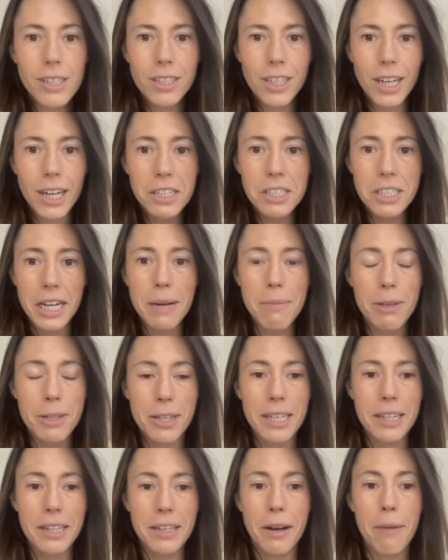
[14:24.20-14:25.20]
every time you
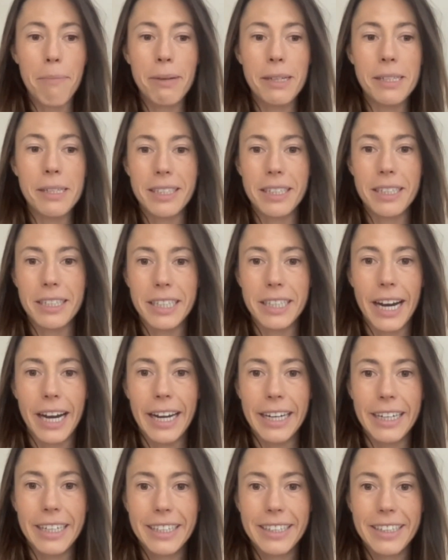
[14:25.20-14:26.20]
think the company's going to
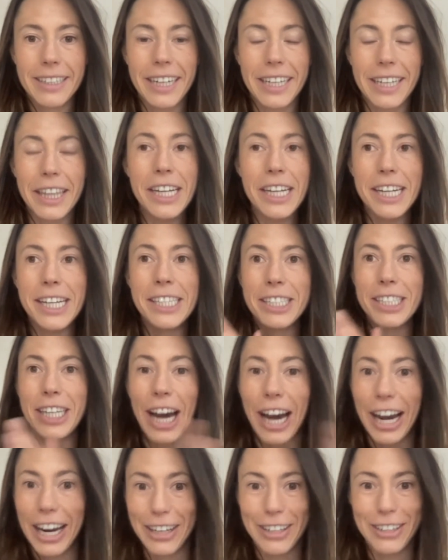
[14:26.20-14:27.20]
die, like the
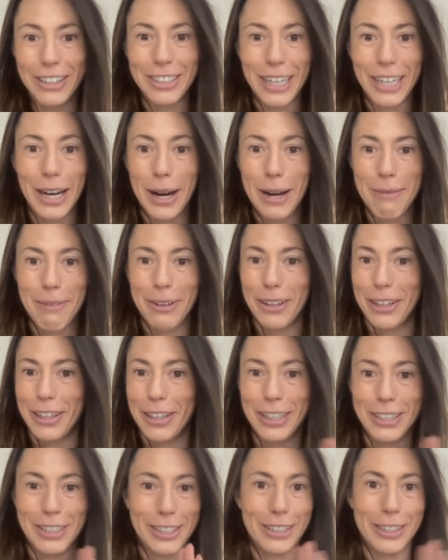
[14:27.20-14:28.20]
entire time you're like,
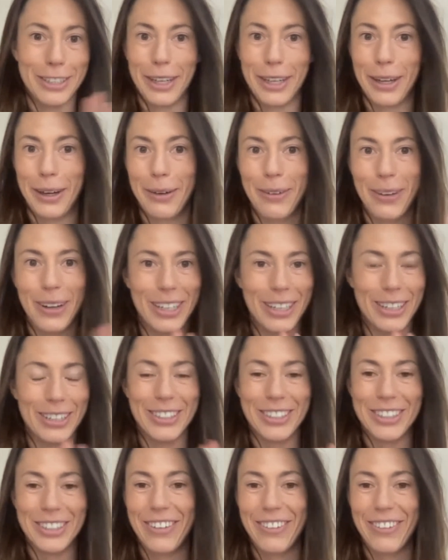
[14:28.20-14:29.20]
this isn't going to work,
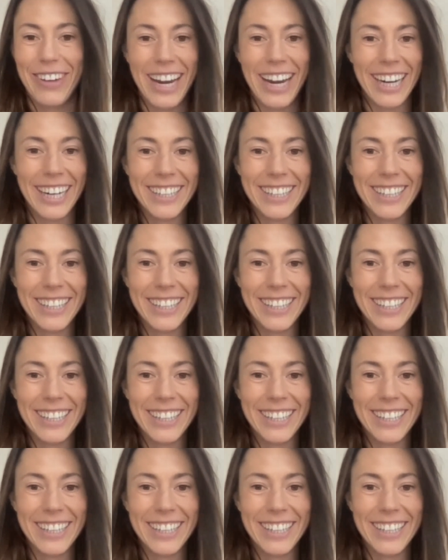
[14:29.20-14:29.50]
there's no way.